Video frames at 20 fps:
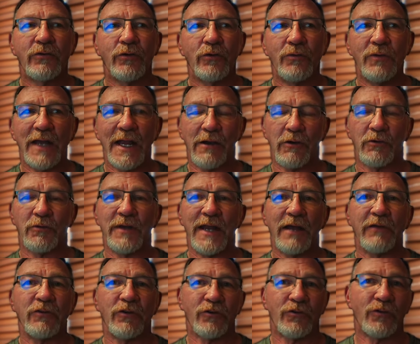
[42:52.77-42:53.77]
To narrow
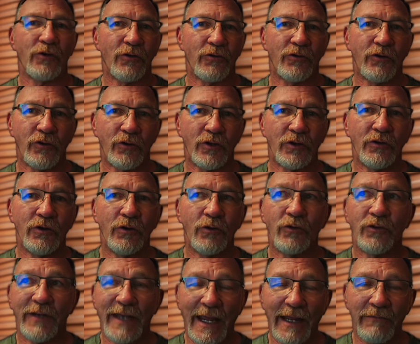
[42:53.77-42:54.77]
down your search, you can
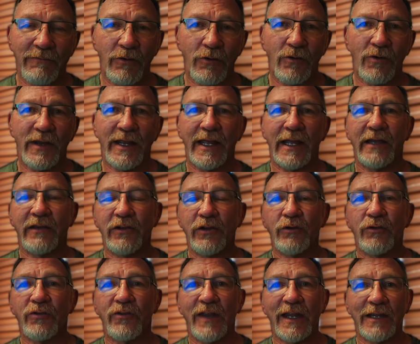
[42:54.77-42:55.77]
use Naver and
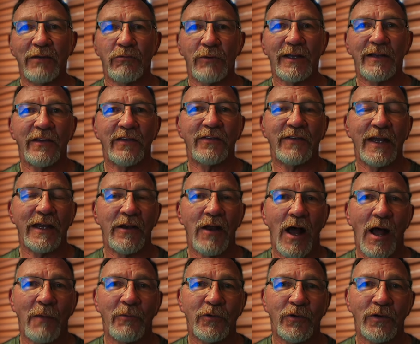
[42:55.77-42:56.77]
use the real estate
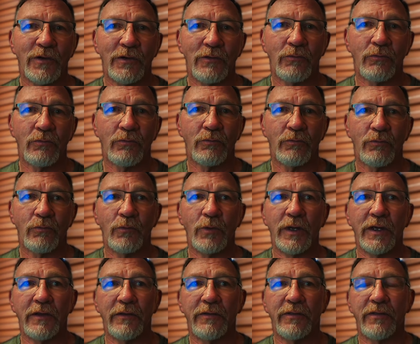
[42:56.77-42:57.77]
option
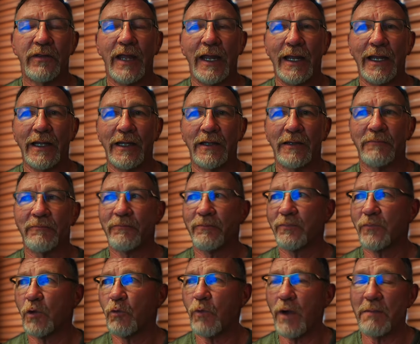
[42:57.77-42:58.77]
with a
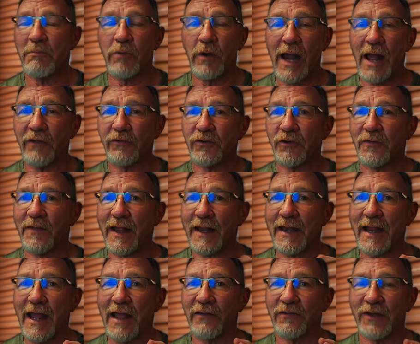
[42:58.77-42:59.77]
web browser
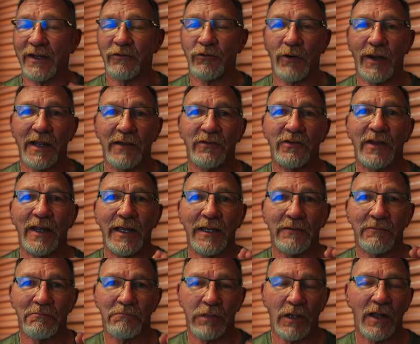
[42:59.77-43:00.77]
that has a
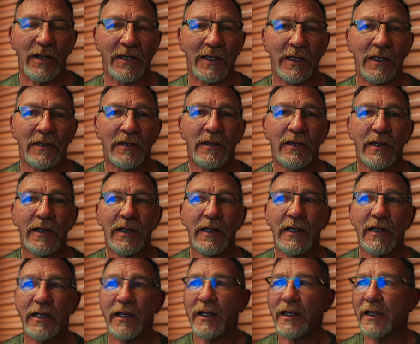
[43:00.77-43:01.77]
translate plugin,
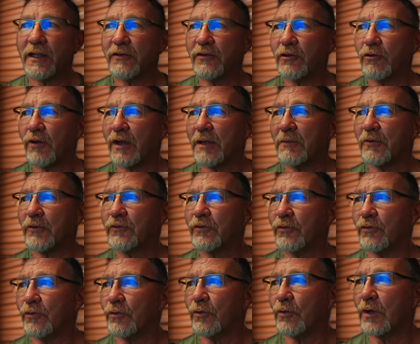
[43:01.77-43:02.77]
and you're able
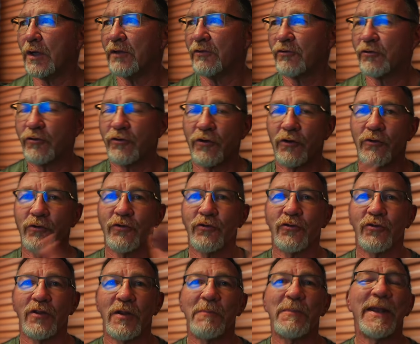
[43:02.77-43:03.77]
to
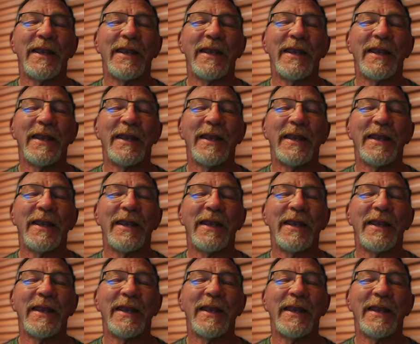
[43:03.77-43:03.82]
search the